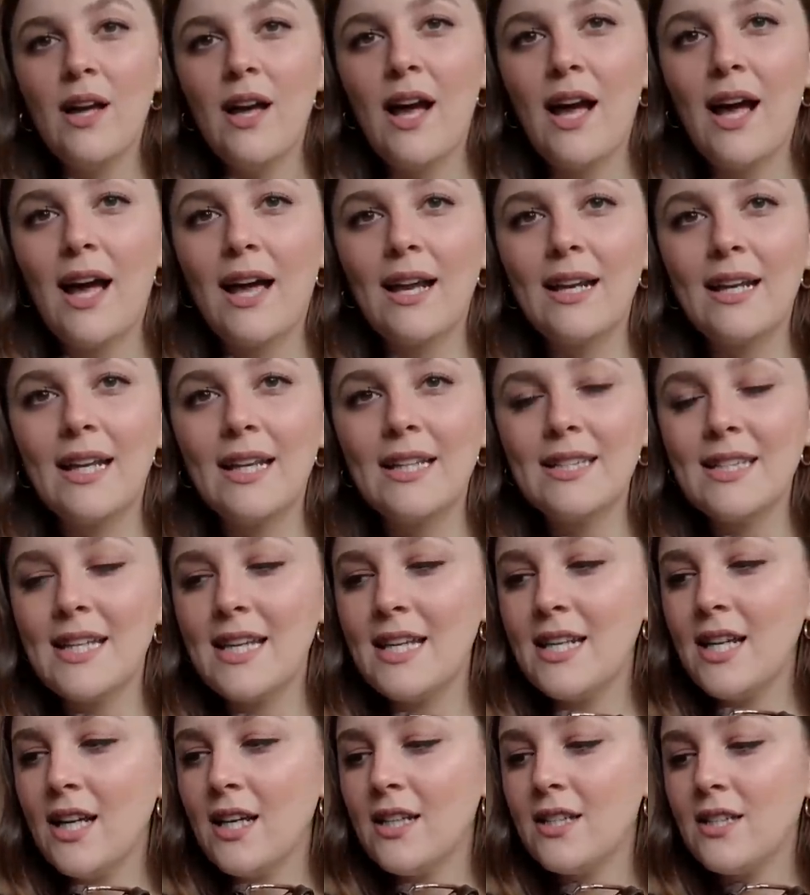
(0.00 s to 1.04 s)
and it's
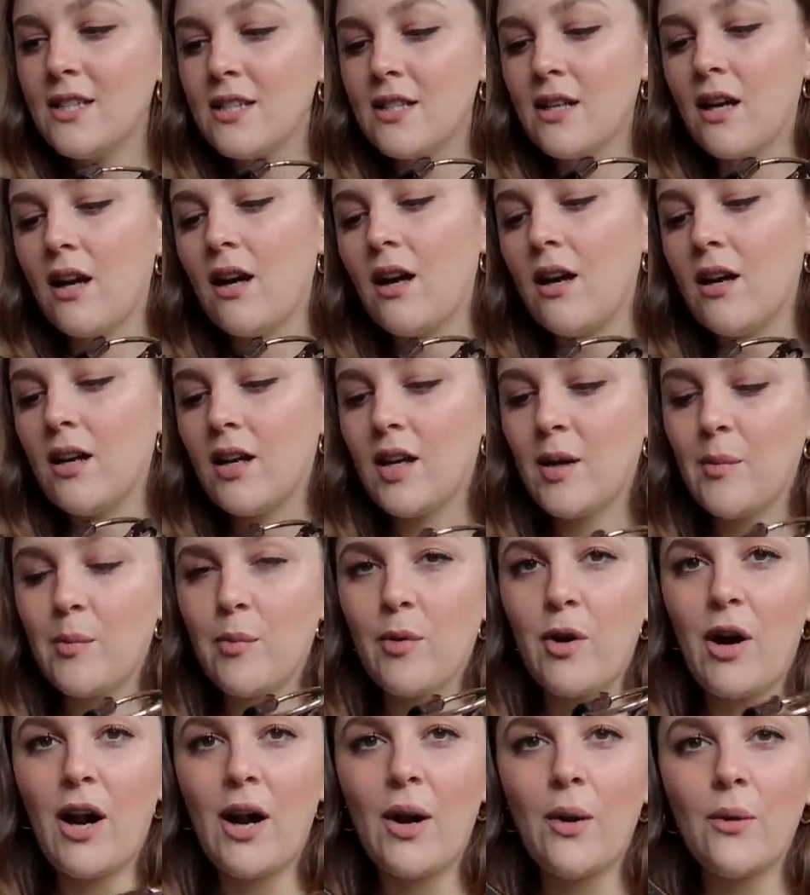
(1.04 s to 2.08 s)
in a dark
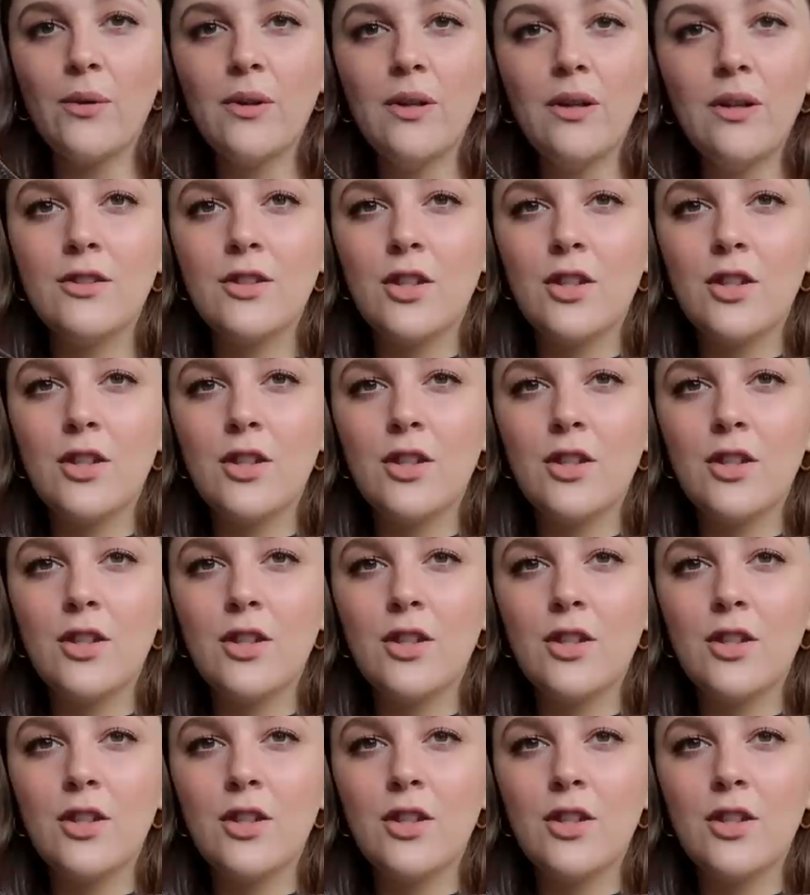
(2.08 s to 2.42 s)
brown.